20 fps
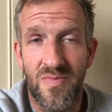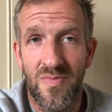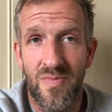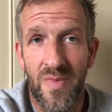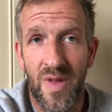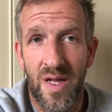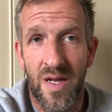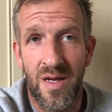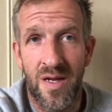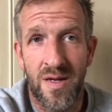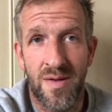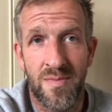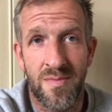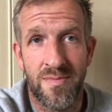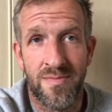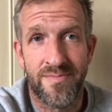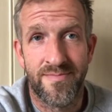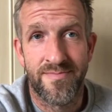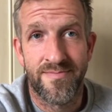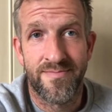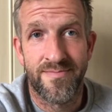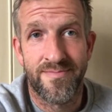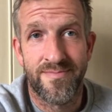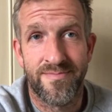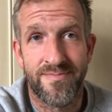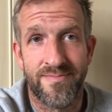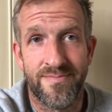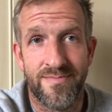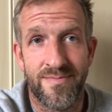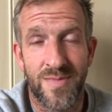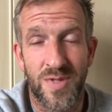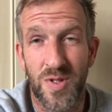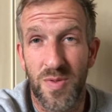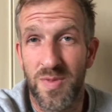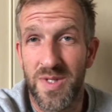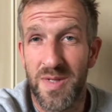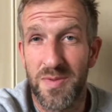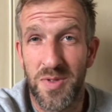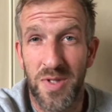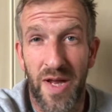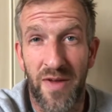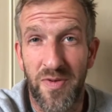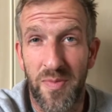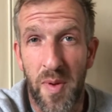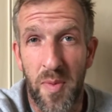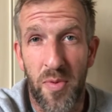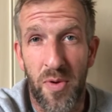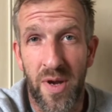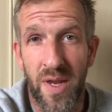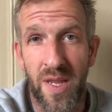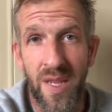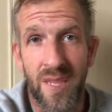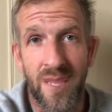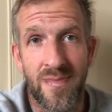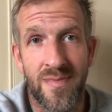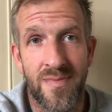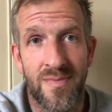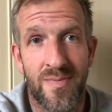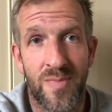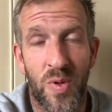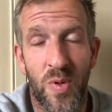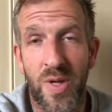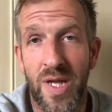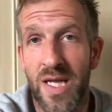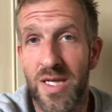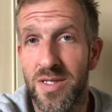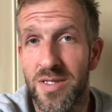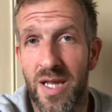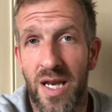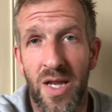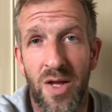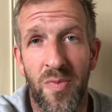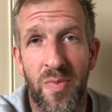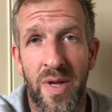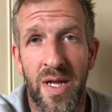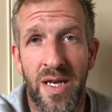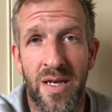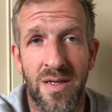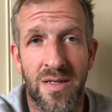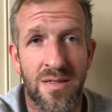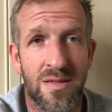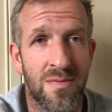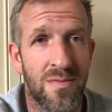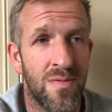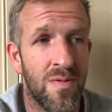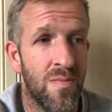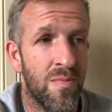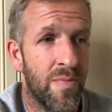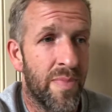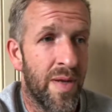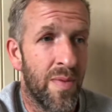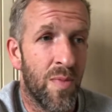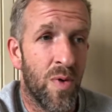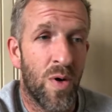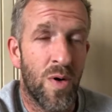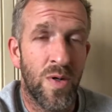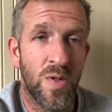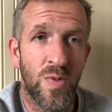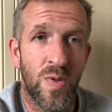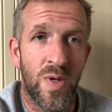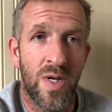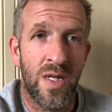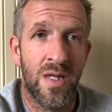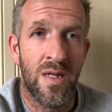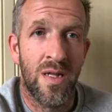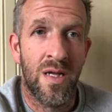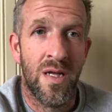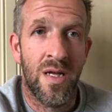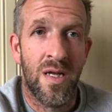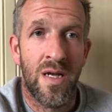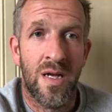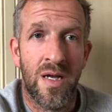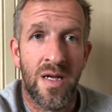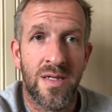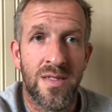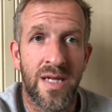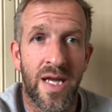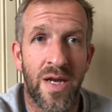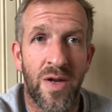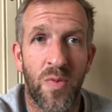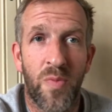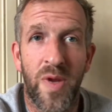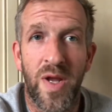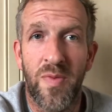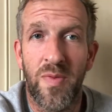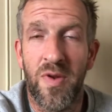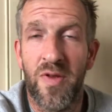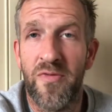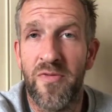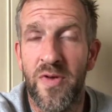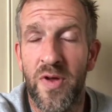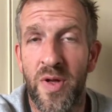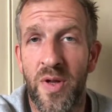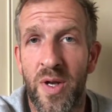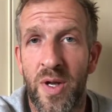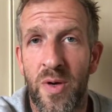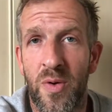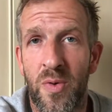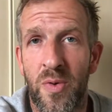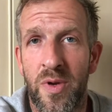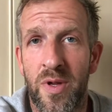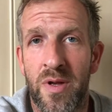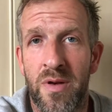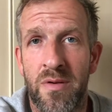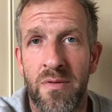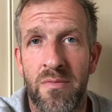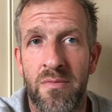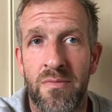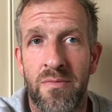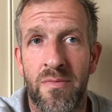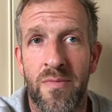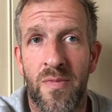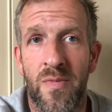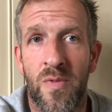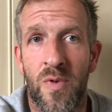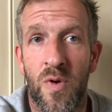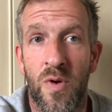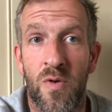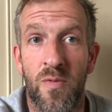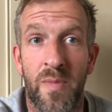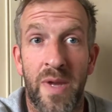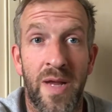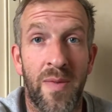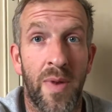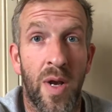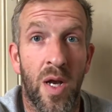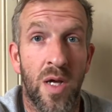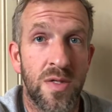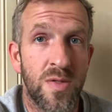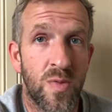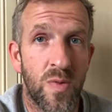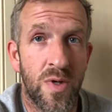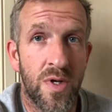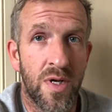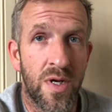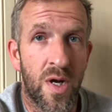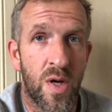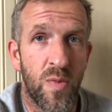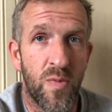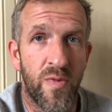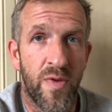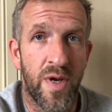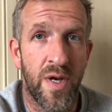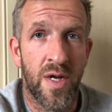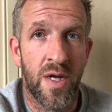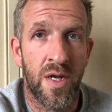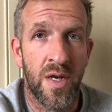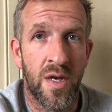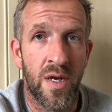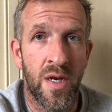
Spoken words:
Sometimes it doesn't have to be pretty. But yeah, just a little bit more as well. So I know people are furloughed or maybe lost work, hopefully not.